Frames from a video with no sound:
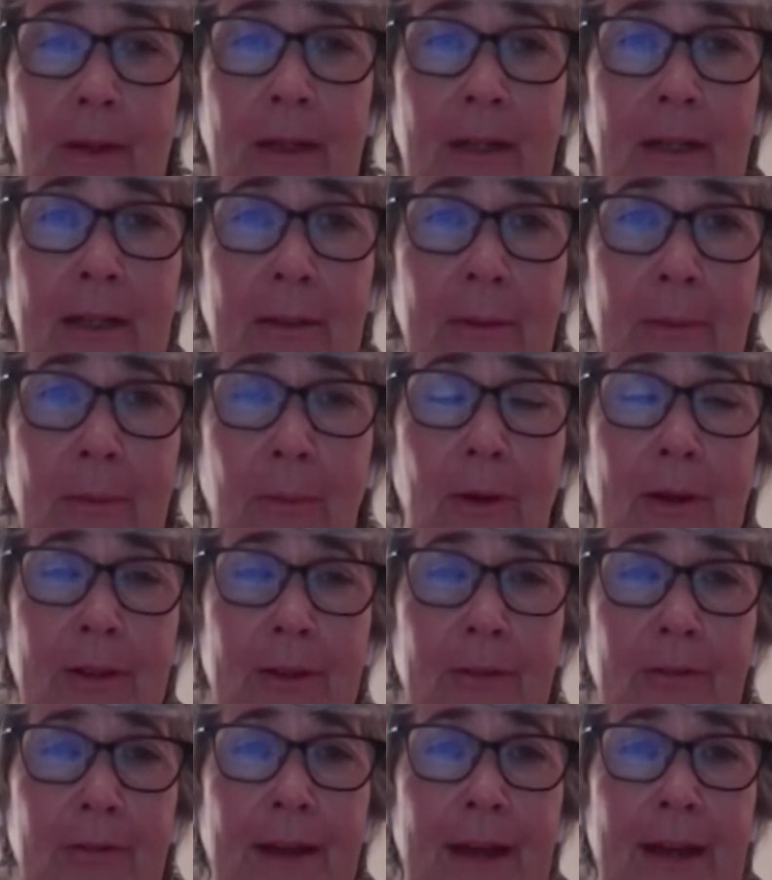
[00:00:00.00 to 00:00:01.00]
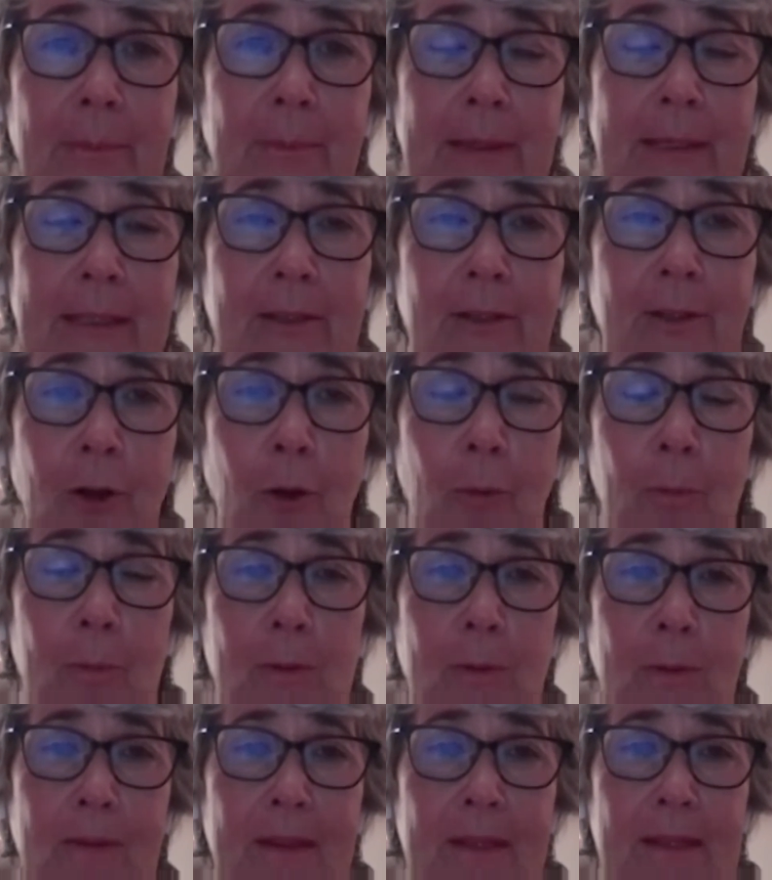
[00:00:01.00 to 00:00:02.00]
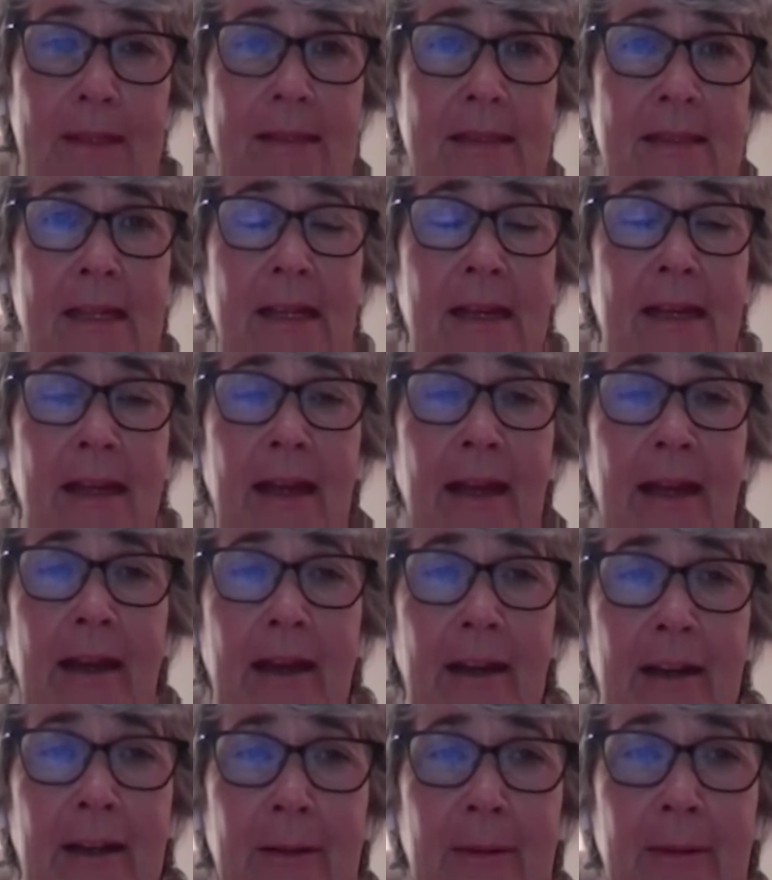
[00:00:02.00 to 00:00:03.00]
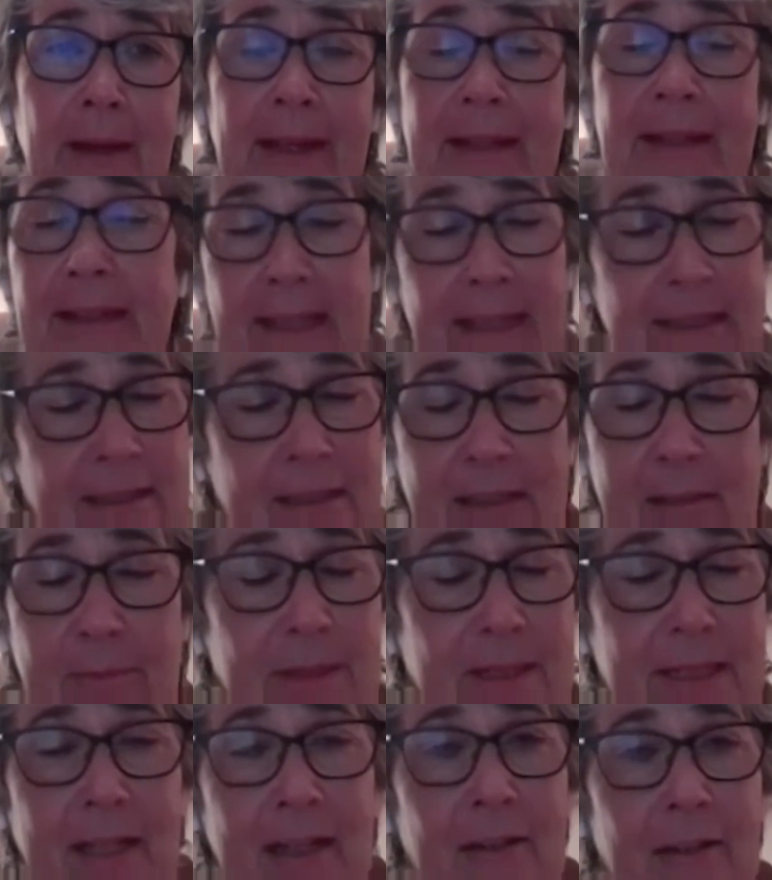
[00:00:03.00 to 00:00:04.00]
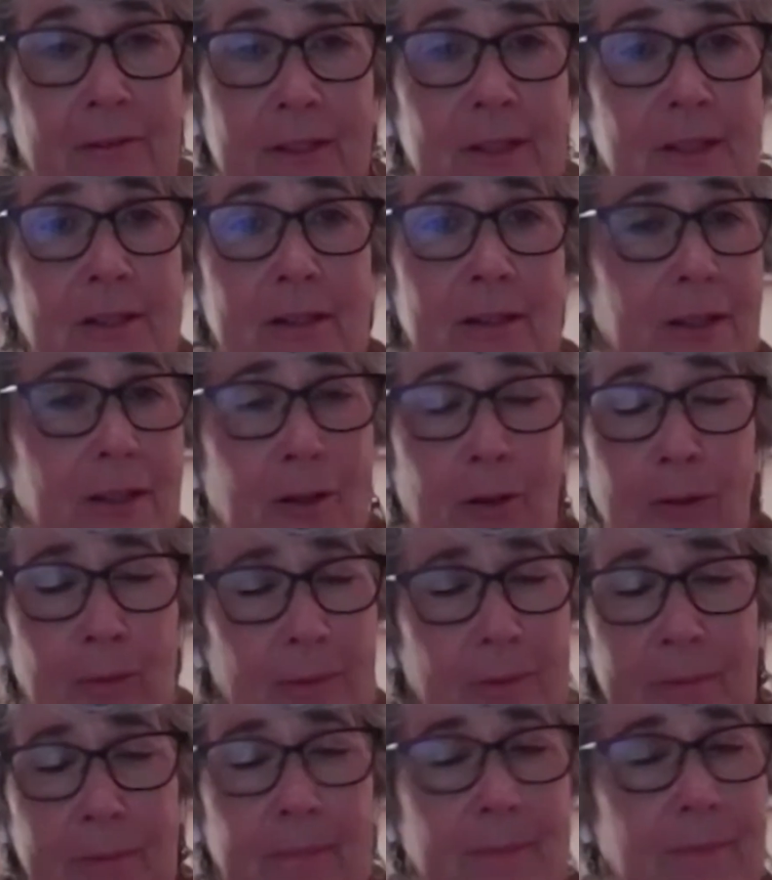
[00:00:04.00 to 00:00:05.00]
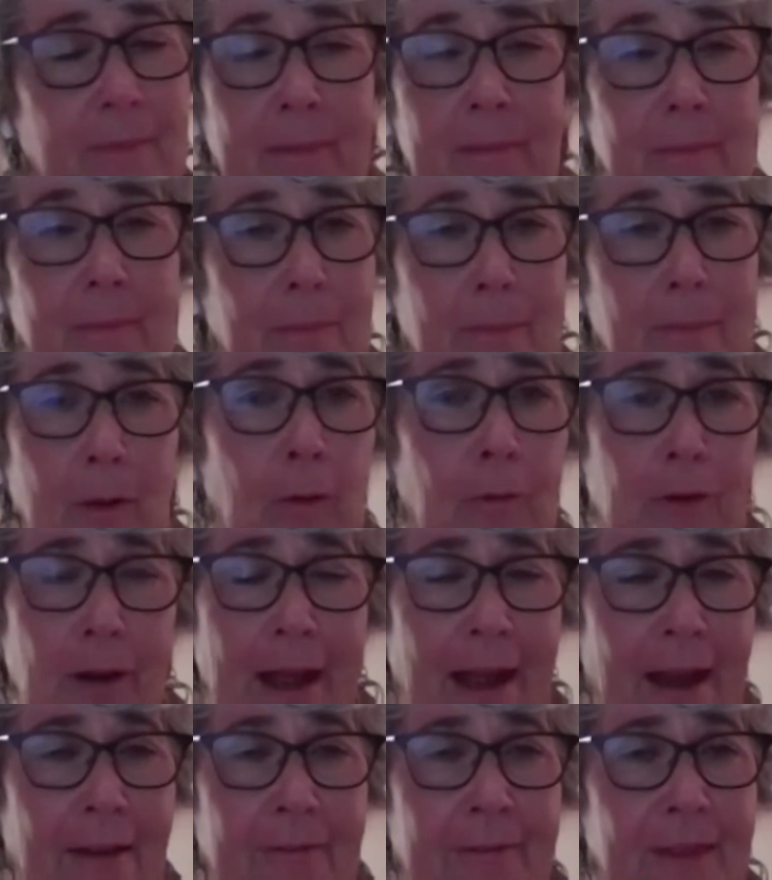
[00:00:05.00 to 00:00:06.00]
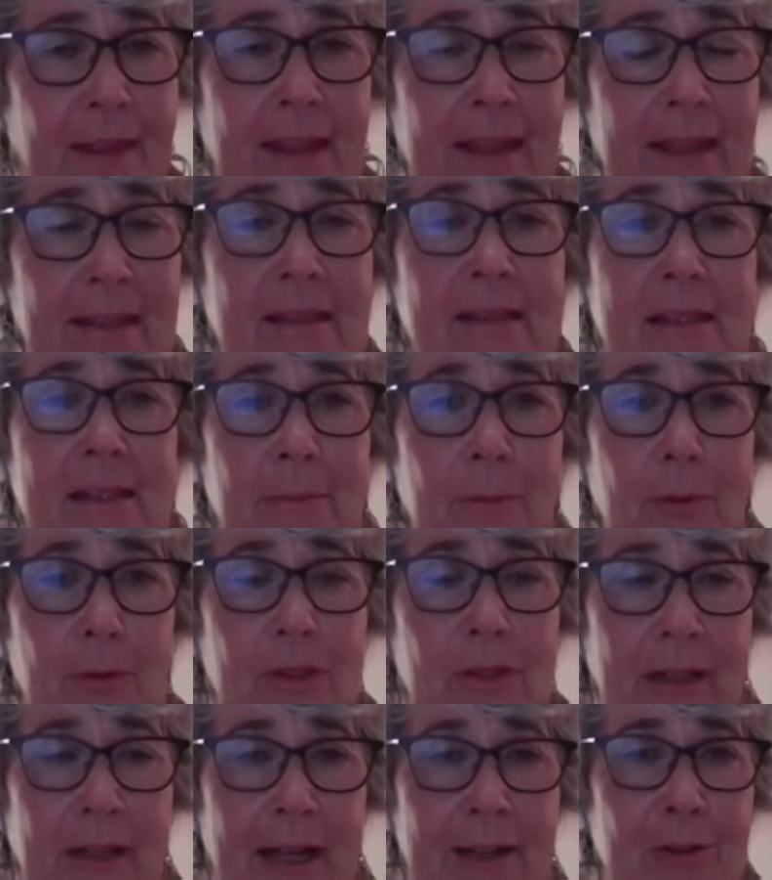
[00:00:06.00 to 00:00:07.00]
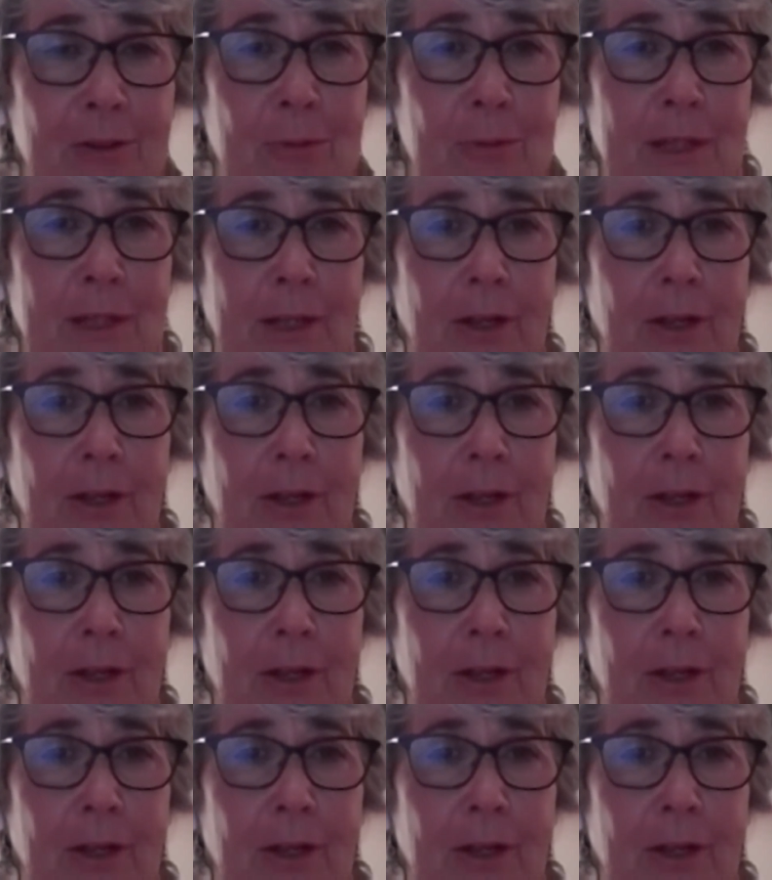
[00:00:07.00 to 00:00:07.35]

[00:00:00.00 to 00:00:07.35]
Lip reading: while their family copes with this. And kids themselves, you know, over half the kids in most classrooms I